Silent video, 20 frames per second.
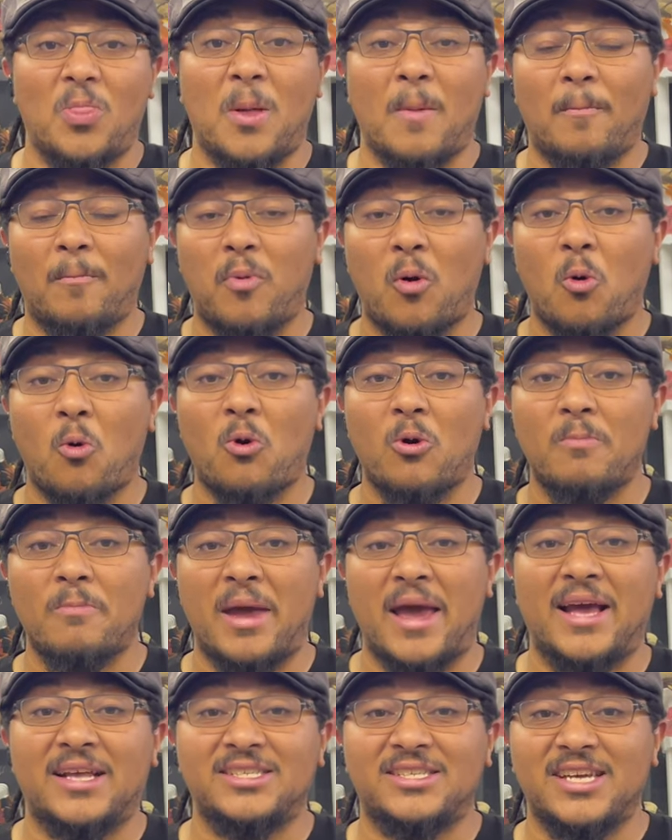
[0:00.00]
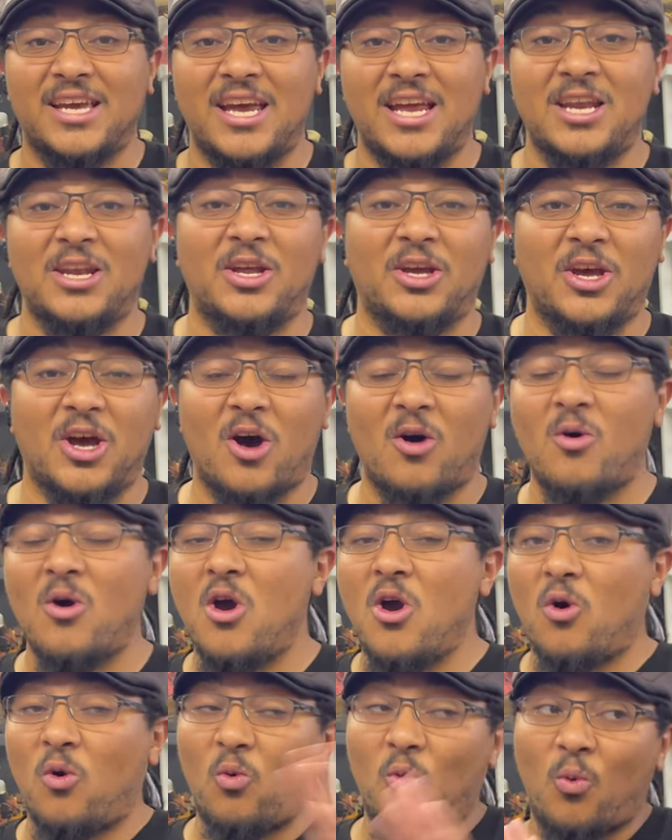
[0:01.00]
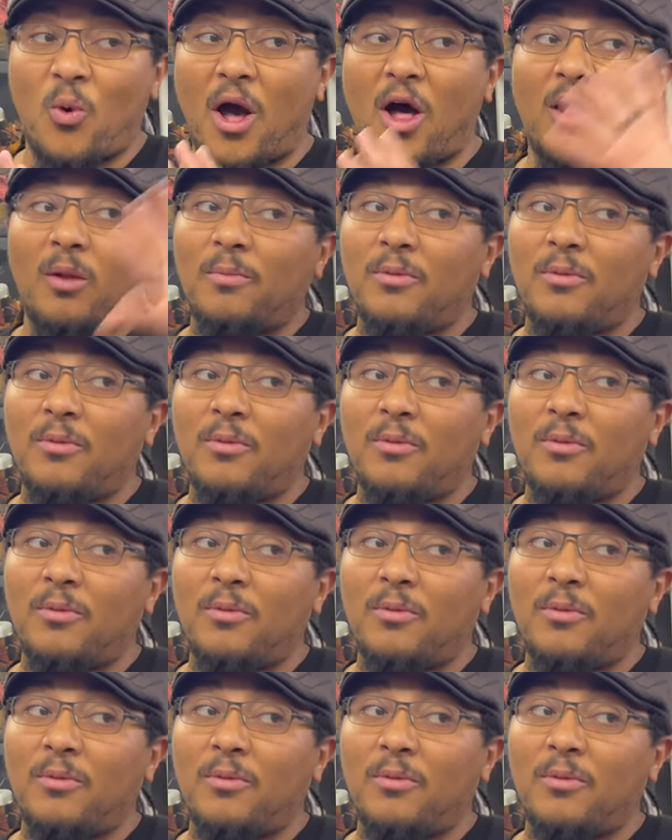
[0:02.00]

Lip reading: the poor man's indigo, well